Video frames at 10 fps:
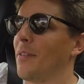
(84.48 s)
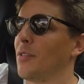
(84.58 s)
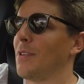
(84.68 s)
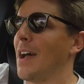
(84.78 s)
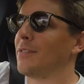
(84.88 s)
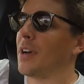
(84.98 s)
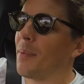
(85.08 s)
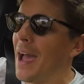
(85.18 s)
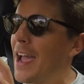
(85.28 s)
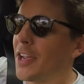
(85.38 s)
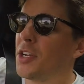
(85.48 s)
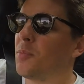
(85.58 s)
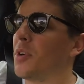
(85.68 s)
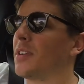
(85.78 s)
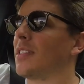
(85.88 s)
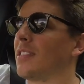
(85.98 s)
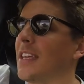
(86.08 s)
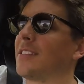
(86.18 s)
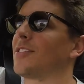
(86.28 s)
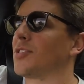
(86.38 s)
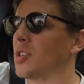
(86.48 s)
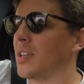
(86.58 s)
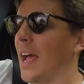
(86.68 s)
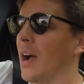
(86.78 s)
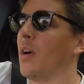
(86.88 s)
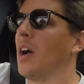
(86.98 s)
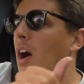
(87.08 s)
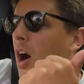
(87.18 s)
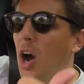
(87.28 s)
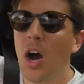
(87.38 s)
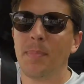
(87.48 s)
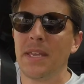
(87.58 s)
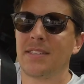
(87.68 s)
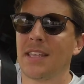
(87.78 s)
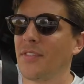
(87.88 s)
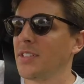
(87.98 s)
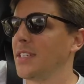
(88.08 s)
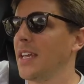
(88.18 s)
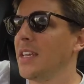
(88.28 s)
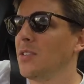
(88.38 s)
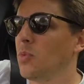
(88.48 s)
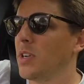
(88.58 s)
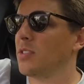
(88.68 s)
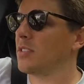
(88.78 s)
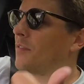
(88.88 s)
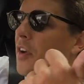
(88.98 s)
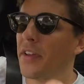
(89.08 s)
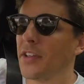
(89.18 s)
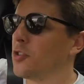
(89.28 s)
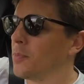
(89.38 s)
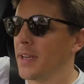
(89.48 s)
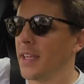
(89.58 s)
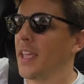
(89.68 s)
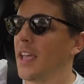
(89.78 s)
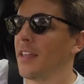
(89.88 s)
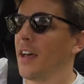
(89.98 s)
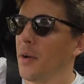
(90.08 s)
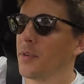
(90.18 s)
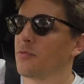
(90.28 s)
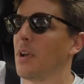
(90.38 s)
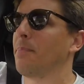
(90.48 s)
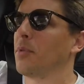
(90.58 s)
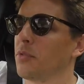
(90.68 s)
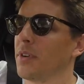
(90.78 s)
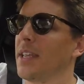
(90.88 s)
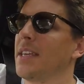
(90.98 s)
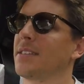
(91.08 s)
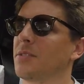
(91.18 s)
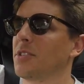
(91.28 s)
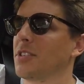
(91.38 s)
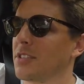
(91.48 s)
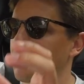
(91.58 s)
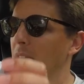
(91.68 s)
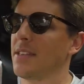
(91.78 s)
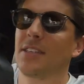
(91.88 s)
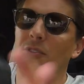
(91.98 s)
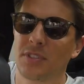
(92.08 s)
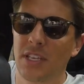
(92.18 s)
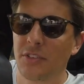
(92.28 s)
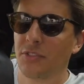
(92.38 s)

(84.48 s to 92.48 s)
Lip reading: a roundup. At Goodwood, the things that stood out: RB17, which is a very cool bit of kit which Red Bull released, which looks amazing. You'll see it on